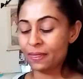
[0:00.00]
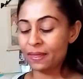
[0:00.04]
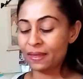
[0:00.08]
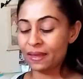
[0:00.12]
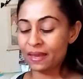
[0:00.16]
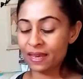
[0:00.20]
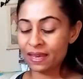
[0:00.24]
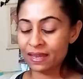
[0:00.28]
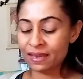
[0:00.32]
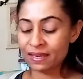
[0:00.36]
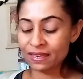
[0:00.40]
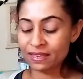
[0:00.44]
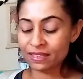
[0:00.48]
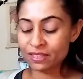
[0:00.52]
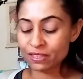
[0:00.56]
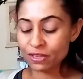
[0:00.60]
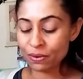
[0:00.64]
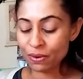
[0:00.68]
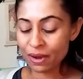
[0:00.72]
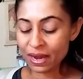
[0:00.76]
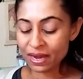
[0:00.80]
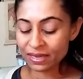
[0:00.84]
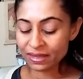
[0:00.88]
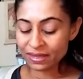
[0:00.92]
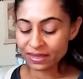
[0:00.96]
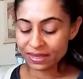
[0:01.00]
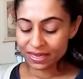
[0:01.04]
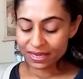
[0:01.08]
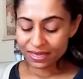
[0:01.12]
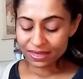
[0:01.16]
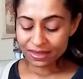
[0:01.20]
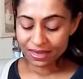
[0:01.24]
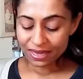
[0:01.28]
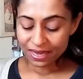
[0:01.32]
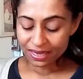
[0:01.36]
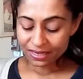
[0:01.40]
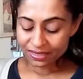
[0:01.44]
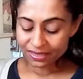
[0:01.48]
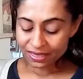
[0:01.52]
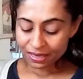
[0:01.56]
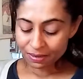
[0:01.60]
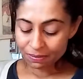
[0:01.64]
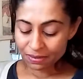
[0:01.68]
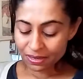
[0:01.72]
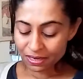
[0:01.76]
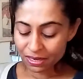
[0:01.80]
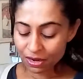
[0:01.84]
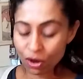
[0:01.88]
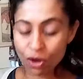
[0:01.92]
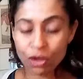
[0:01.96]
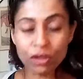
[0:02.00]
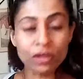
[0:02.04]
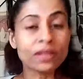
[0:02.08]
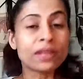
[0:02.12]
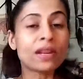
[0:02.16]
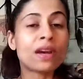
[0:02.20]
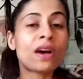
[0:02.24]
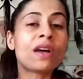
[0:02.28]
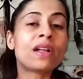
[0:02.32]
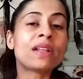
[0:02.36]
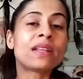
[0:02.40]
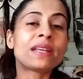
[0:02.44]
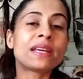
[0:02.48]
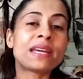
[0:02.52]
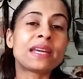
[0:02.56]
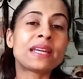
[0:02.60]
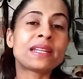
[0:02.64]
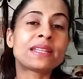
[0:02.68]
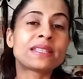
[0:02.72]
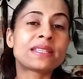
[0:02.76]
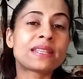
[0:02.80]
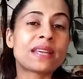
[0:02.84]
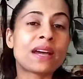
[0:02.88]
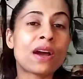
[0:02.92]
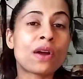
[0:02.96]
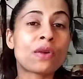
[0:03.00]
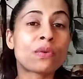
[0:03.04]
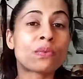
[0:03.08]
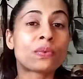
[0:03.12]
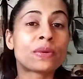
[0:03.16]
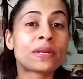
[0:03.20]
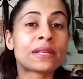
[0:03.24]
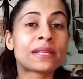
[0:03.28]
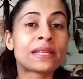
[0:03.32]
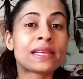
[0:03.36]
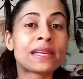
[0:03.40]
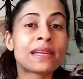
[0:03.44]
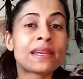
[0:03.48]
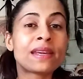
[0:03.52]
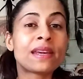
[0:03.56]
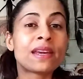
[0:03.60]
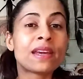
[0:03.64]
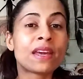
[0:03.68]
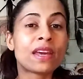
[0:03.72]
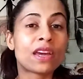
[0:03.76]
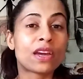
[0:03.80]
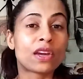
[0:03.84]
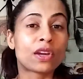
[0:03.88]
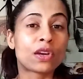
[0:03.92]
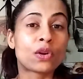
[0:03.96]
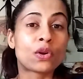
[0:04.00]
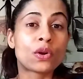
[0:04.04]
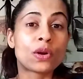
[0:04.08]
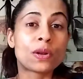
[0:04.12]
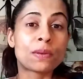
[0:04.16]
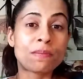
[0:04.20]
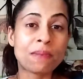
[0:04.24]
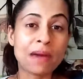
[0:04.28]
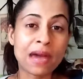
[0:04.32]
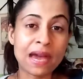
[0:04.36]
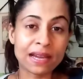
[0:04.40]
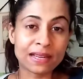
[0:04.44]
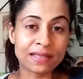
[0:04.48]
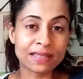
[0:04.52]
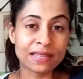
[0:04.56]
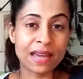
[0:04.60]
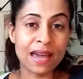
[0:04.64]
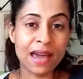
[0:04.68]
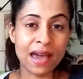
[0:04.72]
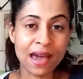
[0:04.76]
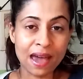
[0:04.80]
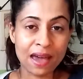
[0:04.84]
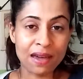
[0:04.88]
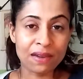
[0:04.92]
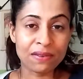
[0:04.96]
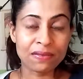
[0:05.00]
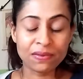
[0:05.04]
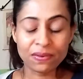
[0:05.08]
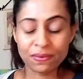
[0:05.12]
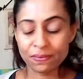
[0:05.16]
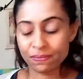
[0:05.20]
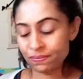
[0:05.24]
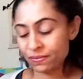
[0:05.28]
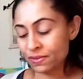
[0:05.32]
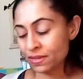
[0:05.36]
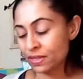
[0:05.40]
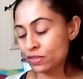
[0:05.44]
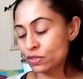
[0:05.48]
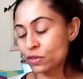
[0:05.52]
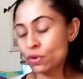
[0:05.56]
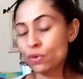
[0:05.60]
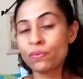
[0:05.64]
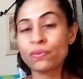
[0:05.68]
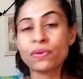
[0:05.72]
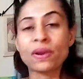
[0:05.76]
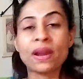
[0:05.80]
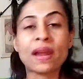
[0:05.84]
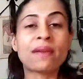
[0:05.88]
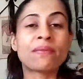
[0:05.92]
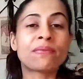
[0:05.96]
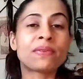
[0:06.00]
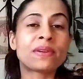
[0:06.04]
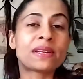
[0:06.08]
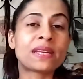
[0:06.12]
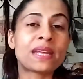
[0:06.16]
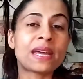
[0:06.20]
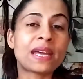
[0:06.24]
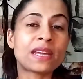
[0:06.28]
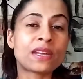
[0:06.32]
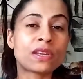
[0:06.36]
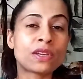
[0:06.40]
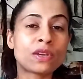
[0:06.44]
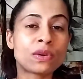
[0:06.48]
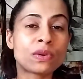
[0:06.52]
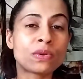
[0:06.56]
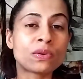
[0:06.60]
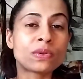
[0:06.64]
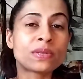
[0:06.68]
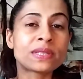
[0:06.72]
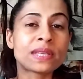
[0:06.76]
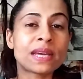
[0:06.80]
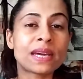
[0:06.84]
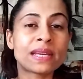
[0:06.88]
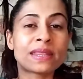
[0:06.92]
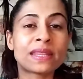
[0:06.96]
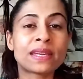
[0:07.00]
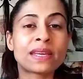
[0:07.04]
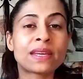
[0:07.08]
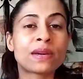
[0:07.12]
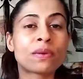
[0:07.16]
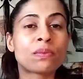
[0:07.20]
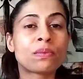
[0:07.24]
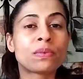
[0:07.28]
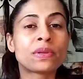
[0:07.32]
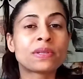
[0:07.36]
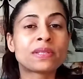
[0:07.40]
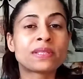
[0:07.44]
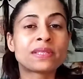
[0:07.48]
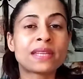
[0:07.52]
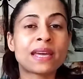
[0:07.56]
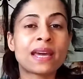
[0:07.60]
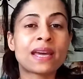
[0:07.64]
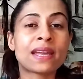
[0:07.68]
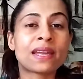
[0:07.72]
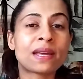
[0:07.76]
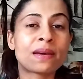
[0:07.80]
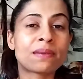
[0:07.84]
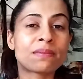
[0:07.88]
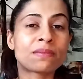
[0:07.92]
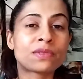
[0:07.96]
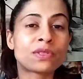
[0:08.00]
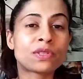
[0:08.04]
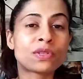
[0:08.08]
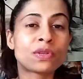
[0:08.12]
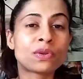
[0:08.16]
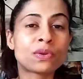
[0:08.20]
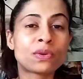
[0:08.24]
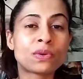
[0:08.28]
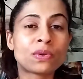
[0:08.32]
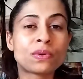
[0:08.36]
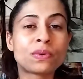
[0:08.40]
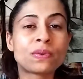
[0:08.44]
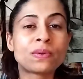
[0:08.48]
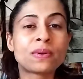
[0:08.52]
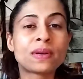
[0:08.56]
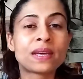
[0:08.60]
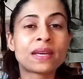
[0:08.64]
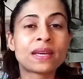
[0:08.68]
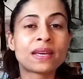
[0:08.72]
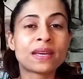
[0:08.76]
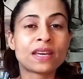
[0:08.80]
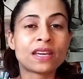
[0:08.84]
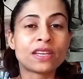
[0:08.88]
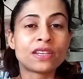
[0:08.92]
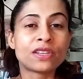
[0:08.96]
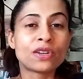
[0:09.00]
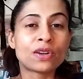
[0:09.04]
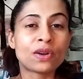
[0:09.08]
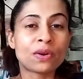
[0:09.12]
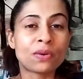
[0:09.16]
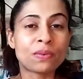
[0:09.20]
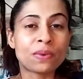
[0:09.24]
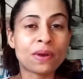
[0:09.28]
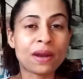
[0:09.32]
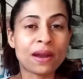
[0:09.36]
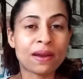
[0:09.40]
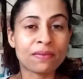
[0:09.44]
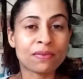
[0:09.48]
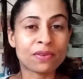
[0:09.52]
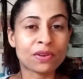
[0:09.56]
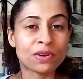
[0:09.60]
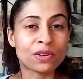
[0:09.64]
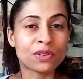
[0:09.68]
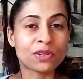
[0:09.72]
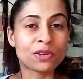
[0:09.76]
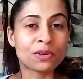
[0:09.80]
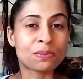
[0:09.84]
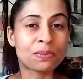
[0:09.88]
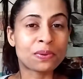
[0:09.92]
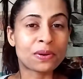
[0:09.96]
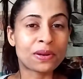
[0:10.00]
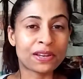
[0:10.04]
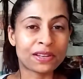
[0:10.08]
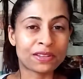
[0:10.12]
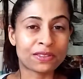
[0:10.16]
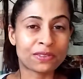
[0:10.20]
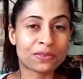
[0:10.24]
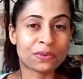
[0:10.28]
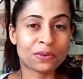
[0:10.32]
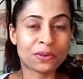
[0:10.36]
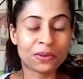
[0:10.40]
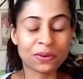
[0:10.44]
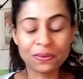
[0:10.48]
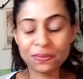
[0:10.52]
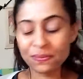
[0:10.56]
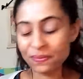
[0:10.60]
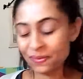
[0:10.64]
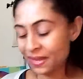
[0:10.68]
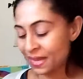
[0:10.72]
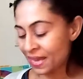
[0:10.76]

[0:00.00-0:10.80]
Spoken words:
And so I think that's, I mean, all in all, it's a really good bag to have. So for everyday use, I think it will stand up to, whatever you put it through.